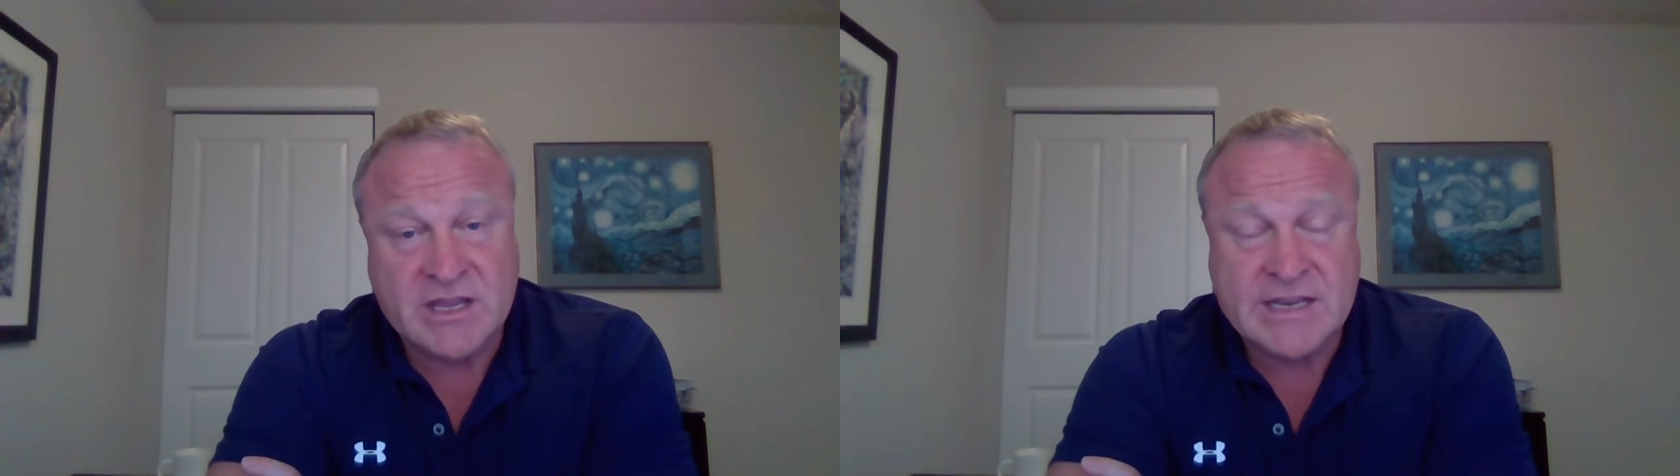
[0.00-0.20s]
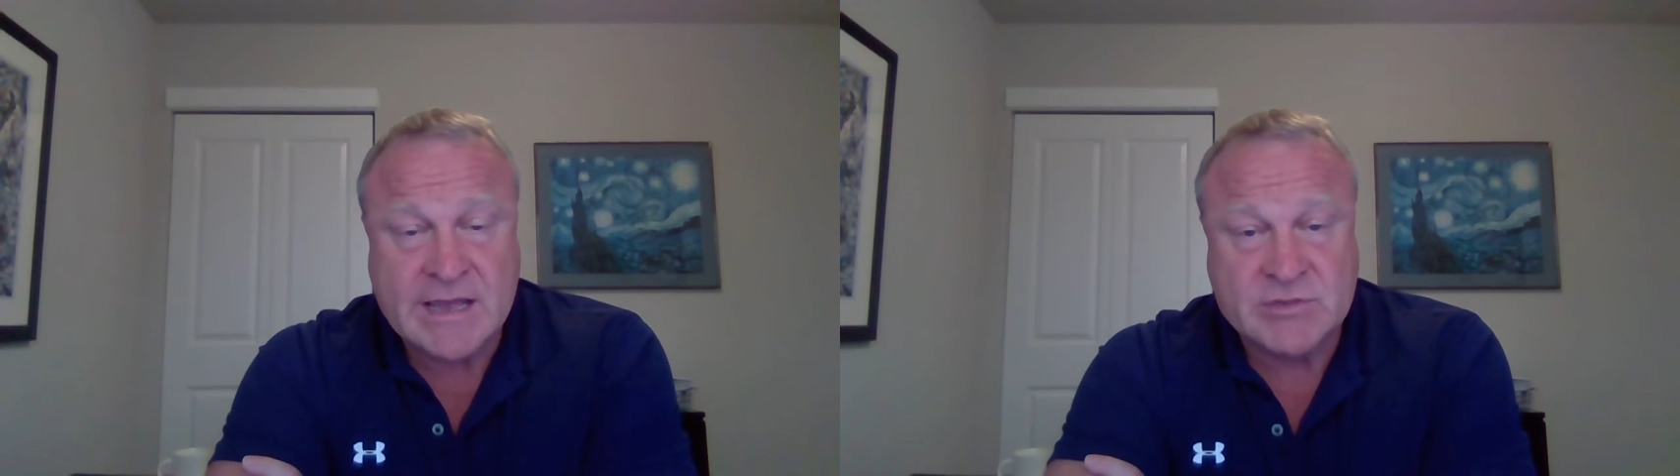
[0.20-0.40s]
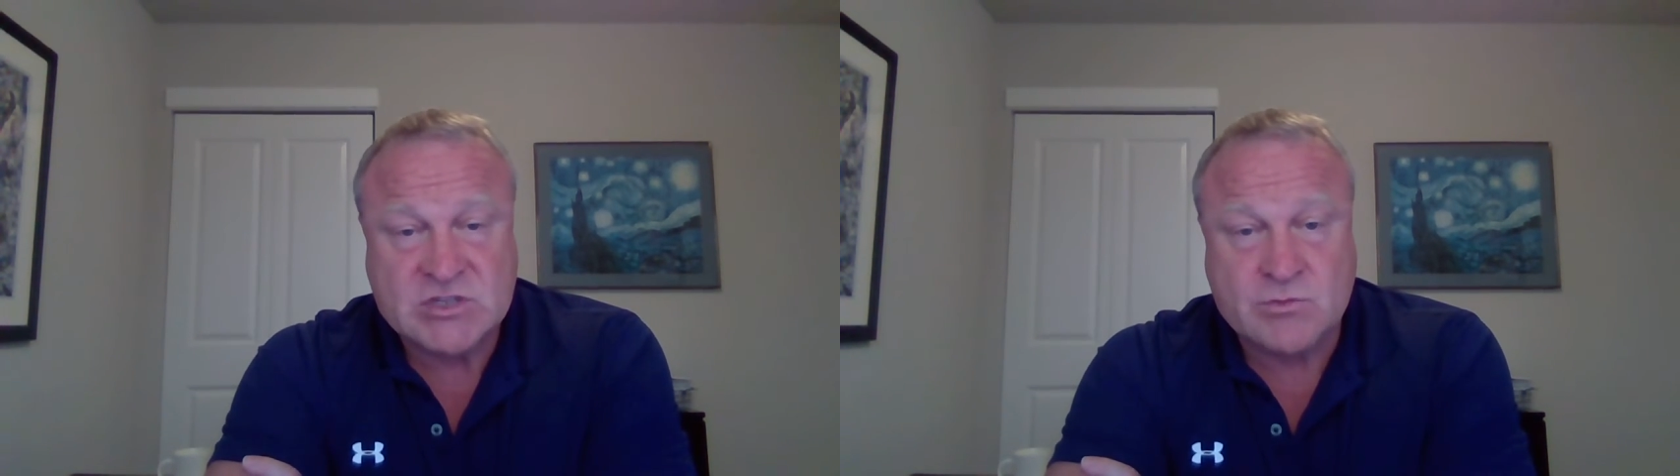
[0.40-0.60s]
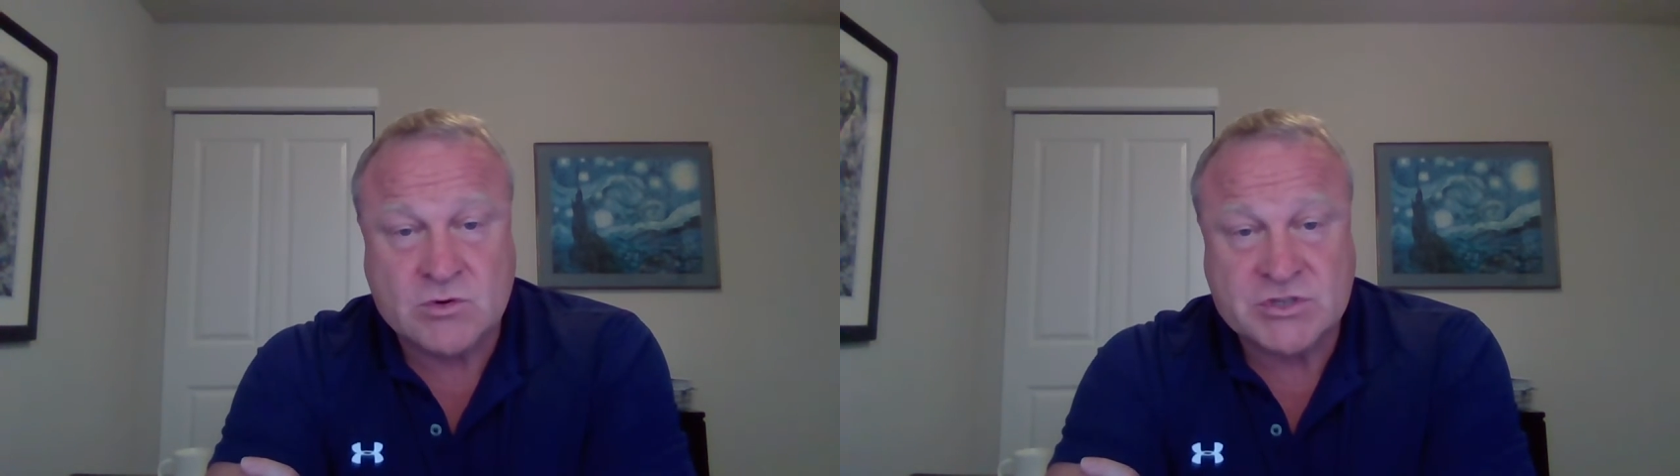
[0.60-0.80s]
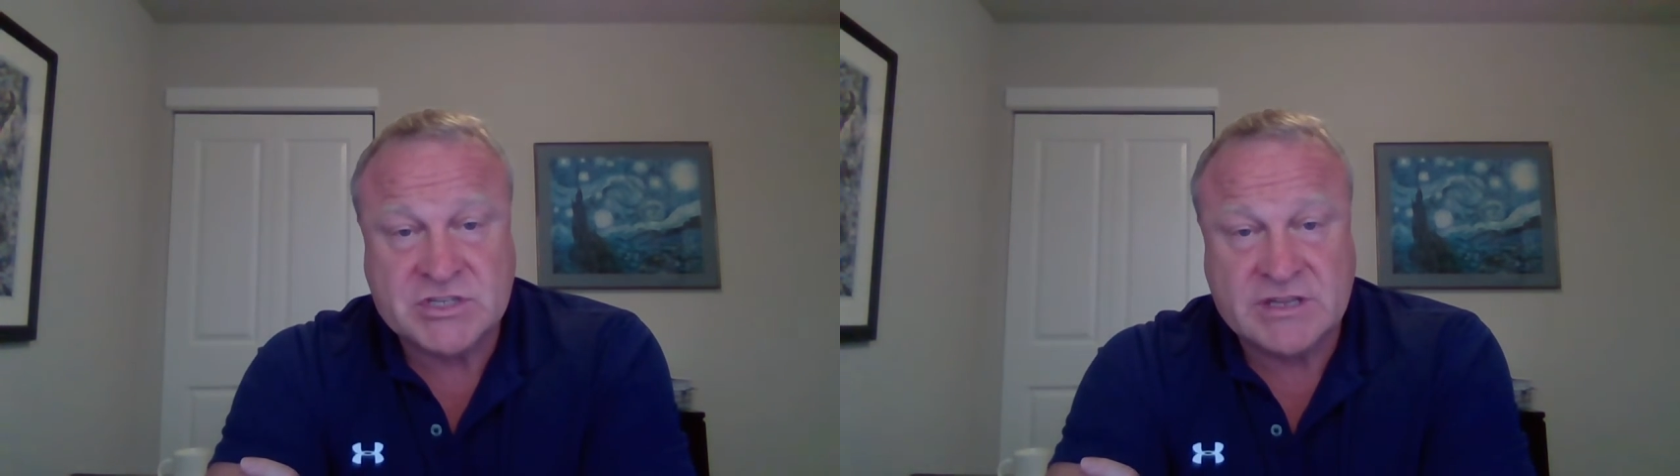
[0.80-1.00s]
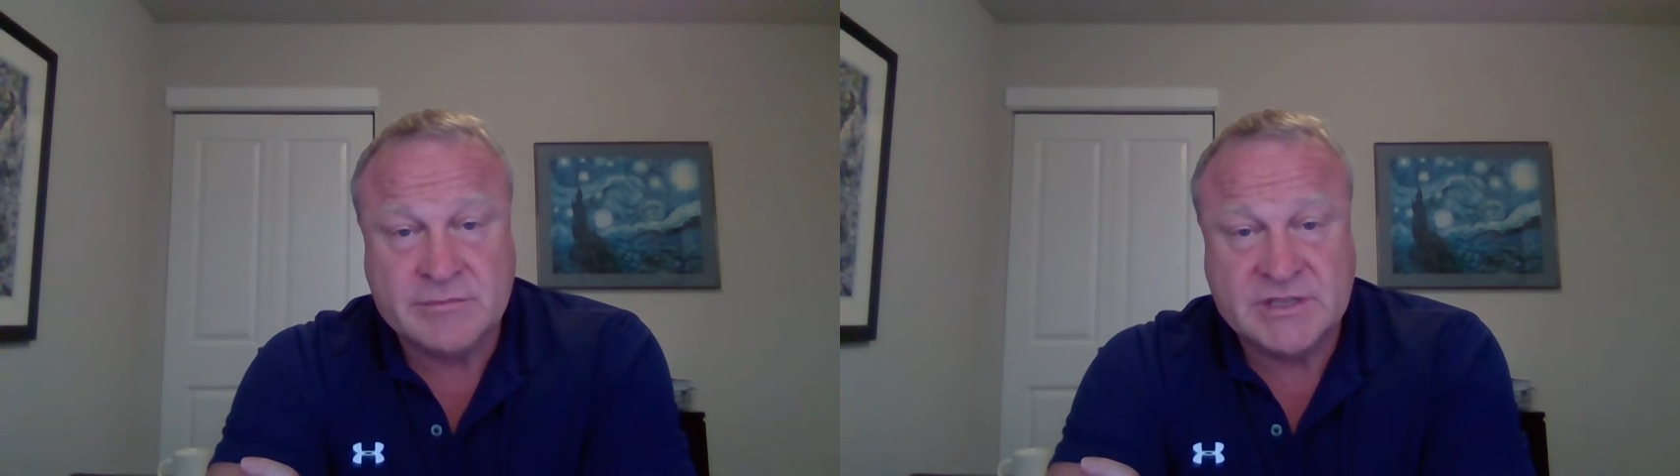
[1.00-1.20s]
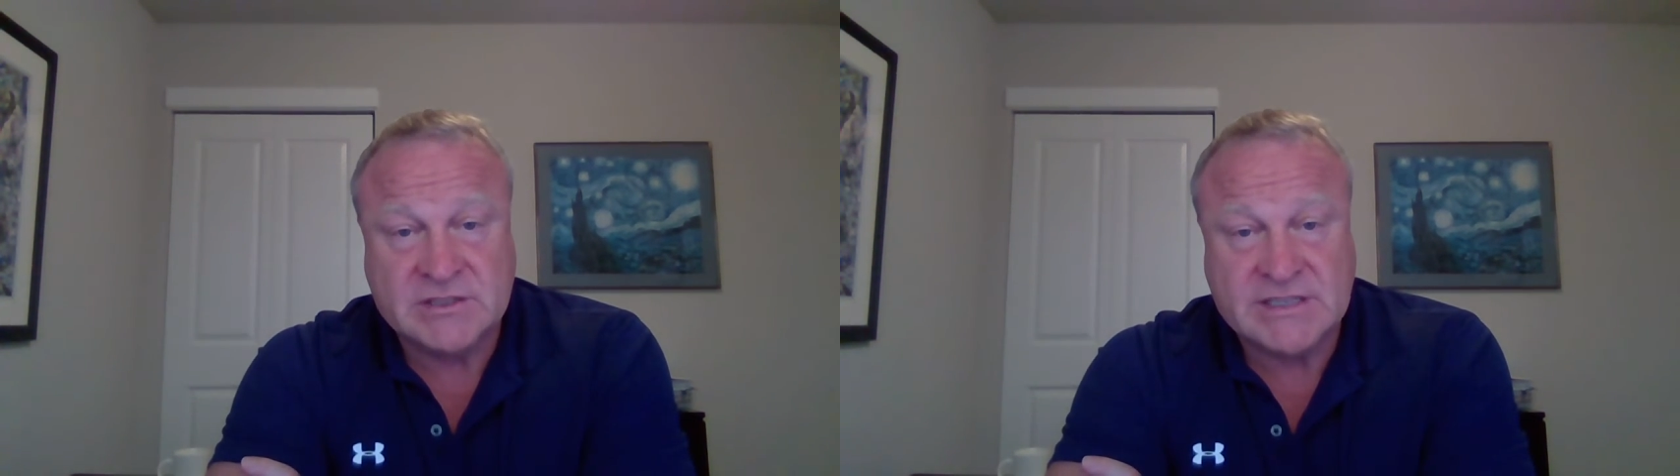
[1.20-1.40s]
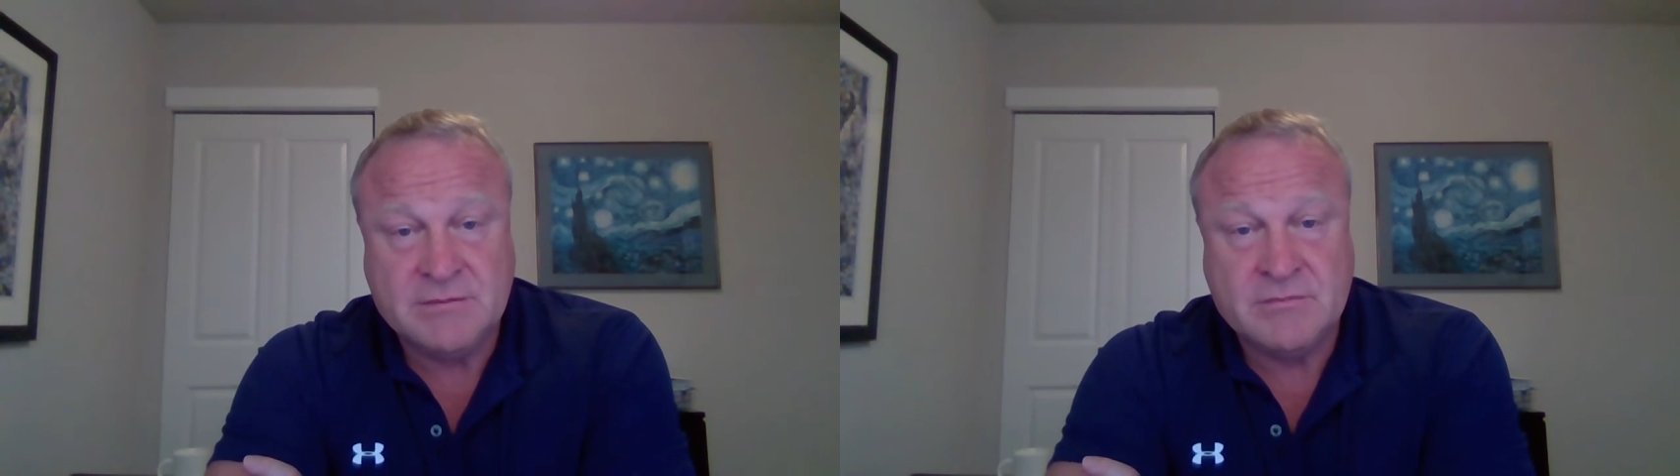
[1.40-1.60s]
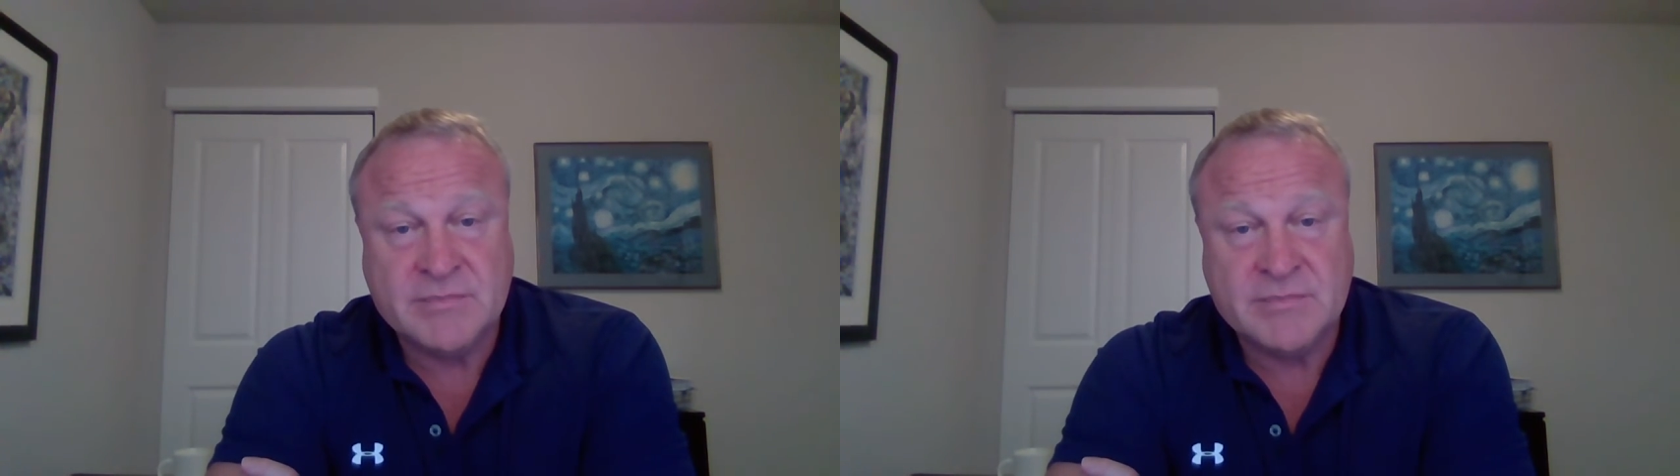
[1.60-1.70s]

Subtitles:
undamaged portion of the building,